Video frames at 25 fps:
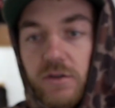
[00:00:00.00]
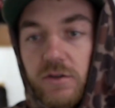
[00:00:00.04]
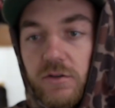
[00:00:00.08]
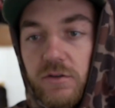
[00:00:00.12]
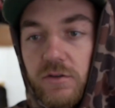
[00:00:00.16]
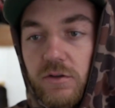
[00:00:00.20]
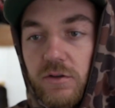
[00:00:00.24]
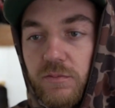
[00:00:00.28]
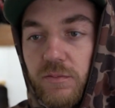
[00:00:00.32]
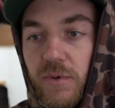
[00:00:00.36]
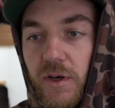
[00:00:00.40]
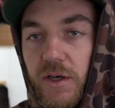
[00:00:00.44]

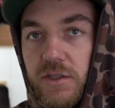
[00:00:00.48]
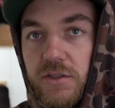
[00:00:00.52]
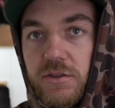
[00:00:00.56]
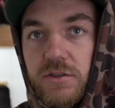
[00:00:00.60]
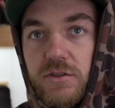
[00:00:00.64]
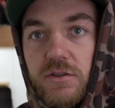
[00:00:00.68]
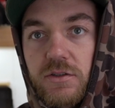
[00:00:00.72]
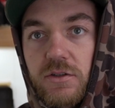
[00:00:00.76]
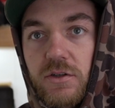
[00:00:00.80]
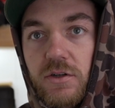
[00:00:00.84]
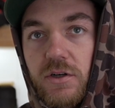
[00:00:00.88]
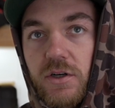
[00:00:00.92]
to make
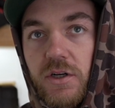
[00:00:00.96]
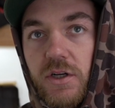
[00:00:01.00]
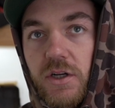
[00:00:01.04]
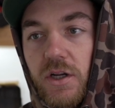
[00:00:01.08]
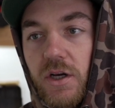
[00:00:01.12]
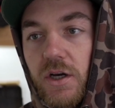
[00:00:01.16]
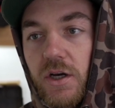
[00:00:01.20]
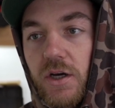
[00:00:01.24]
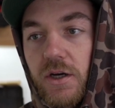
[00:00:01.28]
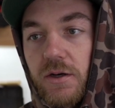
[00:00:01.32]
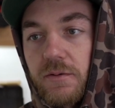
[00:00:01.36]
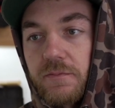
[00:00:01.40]
sure it
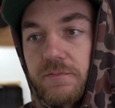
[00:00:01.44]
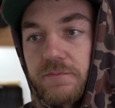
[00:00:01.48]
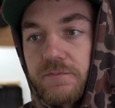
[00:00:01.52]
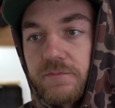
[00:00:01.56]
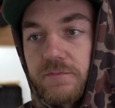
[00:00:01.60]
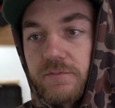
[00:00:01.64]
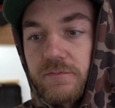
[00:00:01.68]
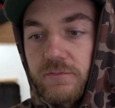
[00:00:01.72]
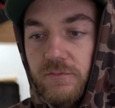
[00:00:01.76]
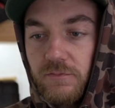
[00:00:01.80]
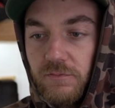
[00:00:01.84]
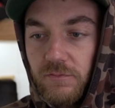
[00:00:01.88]

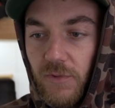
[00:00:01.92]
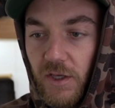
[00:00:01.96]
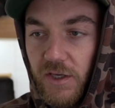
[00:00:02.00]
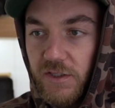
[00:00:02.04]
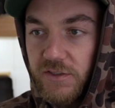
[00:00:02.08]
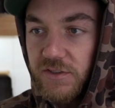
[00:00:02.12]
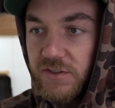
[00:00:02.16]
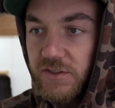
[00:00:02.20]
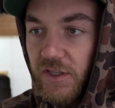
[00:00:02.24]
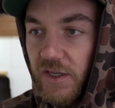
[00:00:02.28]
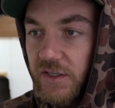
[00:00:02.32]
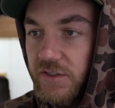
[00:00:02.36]
like
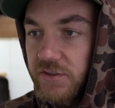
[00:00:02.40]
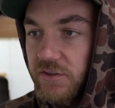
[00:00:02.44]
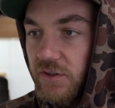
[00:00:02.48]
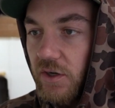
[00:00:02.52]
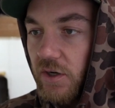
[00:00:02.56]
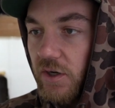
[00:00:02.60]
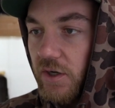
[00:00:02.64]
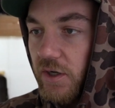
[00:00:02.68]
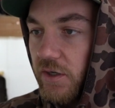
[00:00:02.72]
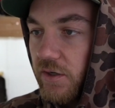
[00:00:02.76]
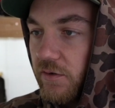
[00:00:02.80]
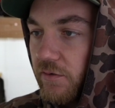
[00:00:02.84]
stays
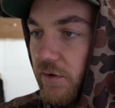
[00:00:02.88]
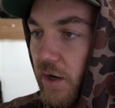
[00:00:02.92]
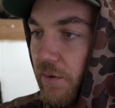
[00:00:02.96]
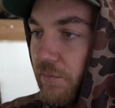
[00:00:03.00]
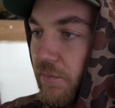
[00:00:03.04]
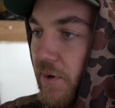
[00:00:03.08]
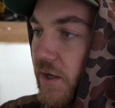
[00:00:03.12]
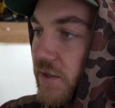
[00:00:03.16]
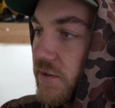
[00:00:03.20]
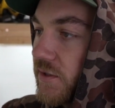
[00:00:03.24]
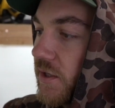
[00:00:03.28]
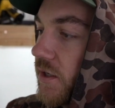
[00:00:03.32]
on. And I
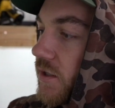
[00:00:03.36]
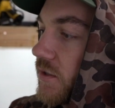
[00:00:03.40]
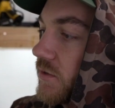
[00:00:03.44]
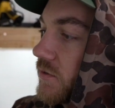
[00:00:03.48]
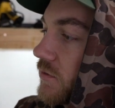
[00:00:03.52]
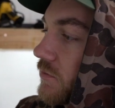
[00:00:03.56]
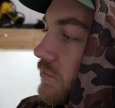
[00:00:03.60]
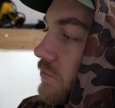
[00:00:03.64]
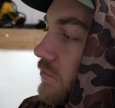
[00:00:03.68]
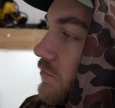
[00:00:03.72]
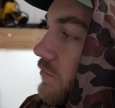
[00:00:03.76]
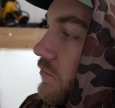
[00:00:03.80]
might take
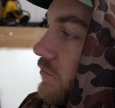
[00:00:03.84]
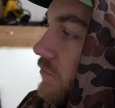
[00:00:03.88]
some.